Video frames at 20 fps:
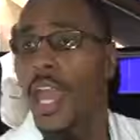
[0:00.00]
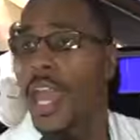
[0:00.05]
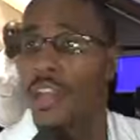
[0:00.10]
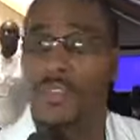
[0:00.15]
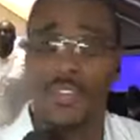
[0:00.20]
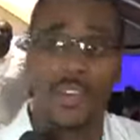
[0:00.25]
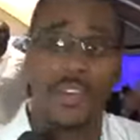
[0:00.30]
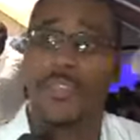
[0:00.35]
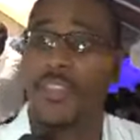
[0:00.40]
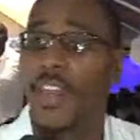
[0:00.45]

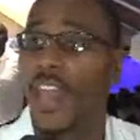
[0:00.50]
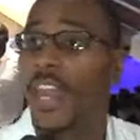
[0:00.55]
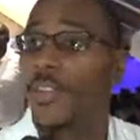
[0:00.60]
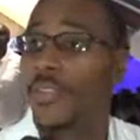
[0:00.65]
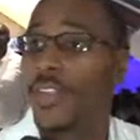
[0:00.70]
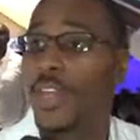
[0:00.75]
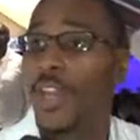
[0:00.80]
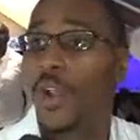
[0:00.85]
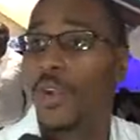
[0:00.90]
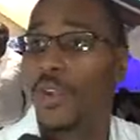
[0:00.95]
And if you're a fan
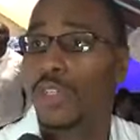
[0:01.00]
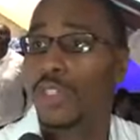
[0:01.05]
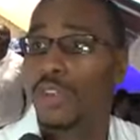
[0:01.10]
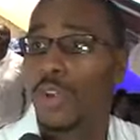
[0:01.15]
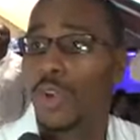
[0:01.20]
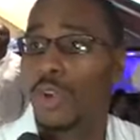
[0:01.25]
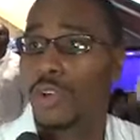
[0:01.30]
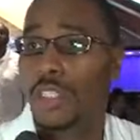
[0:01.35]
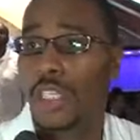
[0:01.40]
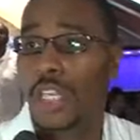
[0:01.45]
of the old
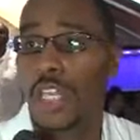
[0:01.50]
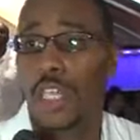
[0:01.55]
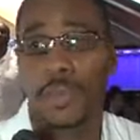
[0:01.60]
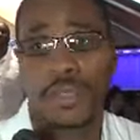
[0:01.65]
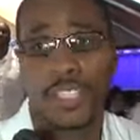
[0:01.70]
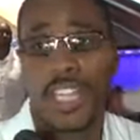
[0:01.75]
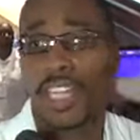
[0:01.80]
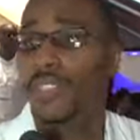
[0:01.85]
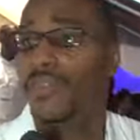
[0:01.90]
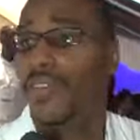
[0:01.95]
control
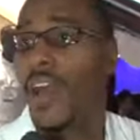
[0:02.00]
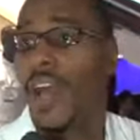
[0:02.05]
schemes, that's